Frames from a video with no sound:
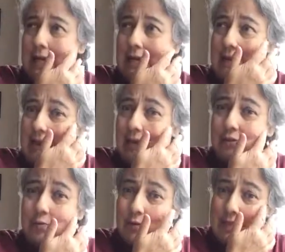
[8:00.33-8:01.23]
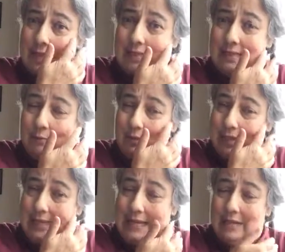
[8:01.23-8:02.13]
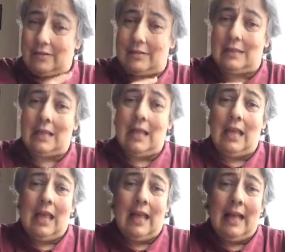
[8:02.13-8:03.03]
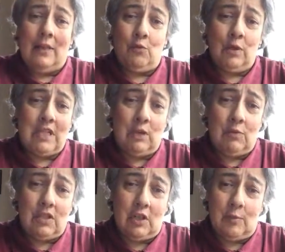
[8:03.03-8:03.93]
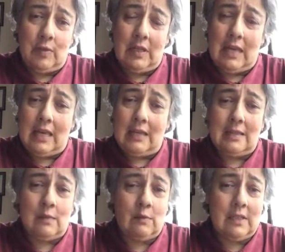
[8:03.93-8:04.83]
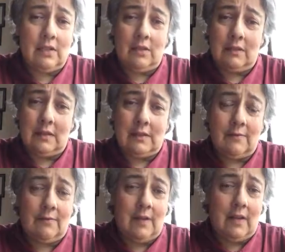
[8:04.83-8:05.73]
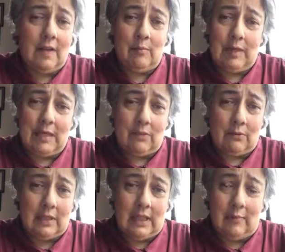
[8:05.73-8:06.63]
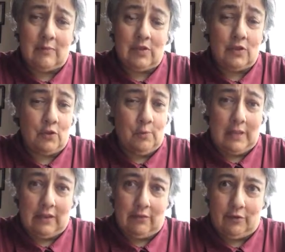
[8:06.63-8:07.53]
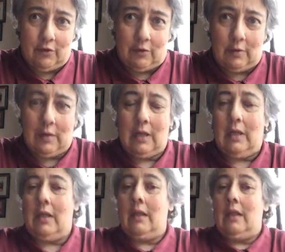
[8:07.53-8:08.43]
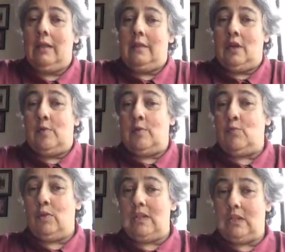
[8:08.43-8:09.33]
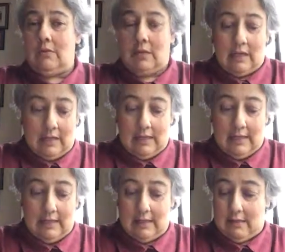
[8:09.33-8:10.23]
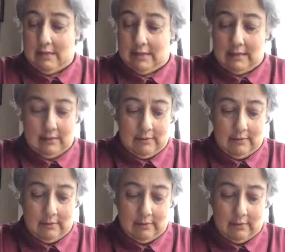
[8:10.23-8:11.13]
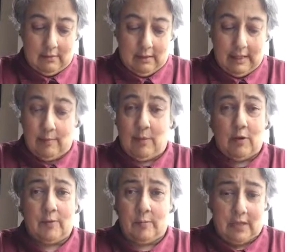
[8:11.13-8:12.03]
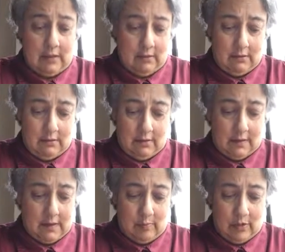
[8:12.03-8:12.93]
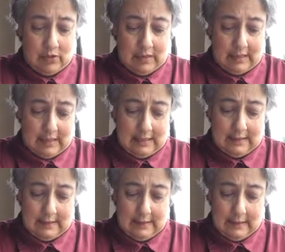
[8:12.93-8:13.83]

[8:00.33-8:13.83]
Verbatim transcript: at a house one day, someone's house, and the window was open. And I swear to God, this flying beetle came zooming through the open window, and I nearly died. Nearly popped my clogs on the spot, I tell you.